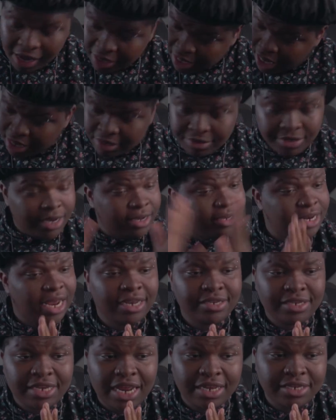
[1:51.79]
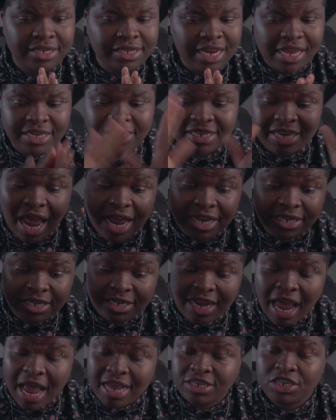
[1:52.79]
That's that's that's that's that's,
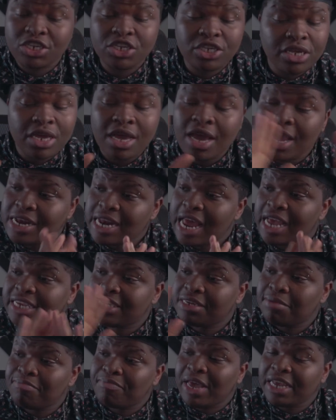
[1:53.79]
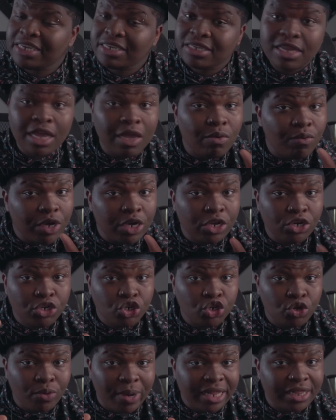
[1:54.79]
that's the that's the best thing we can
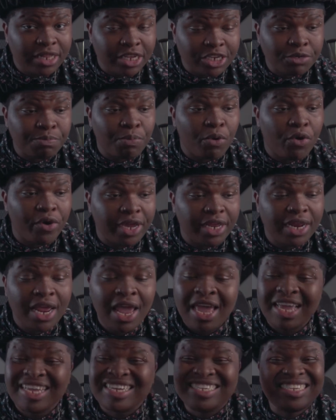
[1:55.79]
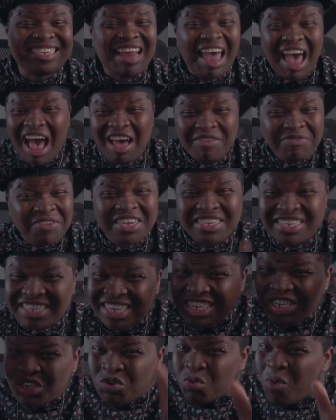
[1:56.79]
do at this point because
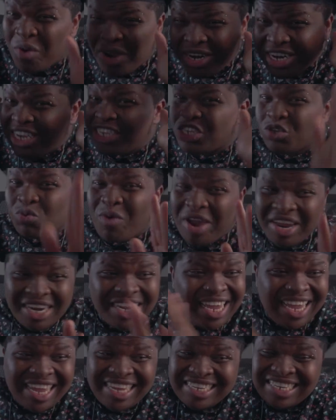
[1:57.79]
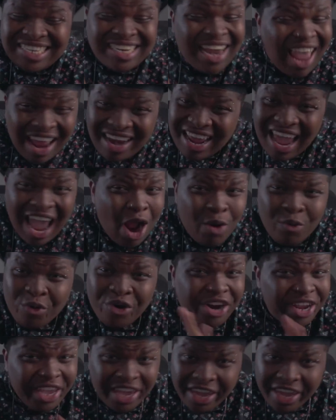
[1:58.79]
obviously 2020 is not our